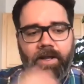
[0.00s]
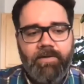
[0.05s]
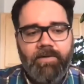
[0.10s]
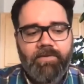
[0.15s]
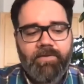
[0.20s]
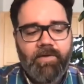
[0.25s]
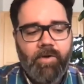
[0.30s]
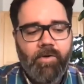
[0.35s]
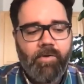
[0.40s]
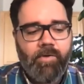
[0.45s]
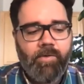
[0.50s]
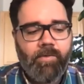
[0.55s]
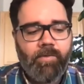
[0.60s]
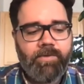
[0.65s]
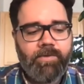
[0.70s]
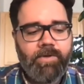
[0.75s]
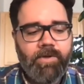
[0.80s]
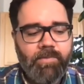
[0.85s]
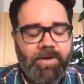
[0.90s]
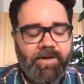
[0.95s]
And so,
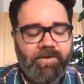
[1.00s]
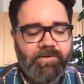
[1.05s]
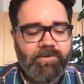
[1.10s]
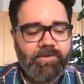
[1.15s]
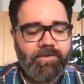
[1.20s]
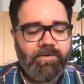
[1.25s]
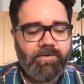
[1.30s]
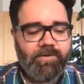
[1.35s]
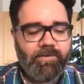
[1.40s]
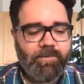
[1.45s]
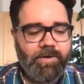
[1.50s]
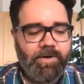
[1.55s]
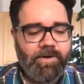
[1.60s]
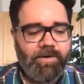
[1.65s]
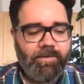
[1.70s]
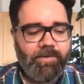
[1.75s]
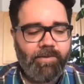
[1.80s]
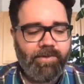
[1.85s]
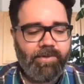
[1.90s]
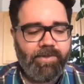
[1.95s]
my students
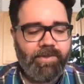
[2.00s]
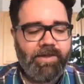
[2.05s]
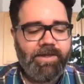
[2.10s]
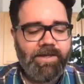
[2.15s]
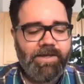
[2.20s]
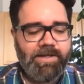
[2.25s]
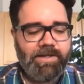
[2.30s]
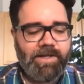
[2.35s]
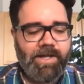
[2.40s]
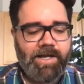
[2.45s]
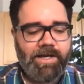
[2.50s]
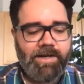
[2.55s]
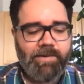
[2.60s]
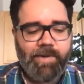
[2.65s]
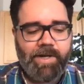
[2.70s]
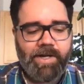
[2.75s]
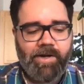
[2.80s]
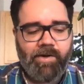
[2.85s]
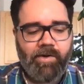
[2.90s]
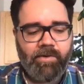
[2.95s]
were thinking a lot
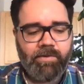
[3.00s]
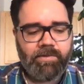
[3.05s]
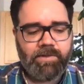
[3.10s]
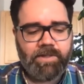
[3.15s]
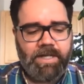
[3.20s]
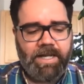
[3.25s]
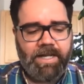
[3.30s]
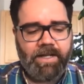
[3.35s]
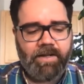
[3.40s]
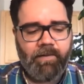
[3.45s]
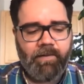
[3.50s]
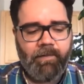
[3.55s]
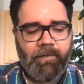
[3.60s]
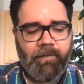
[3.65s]
about like,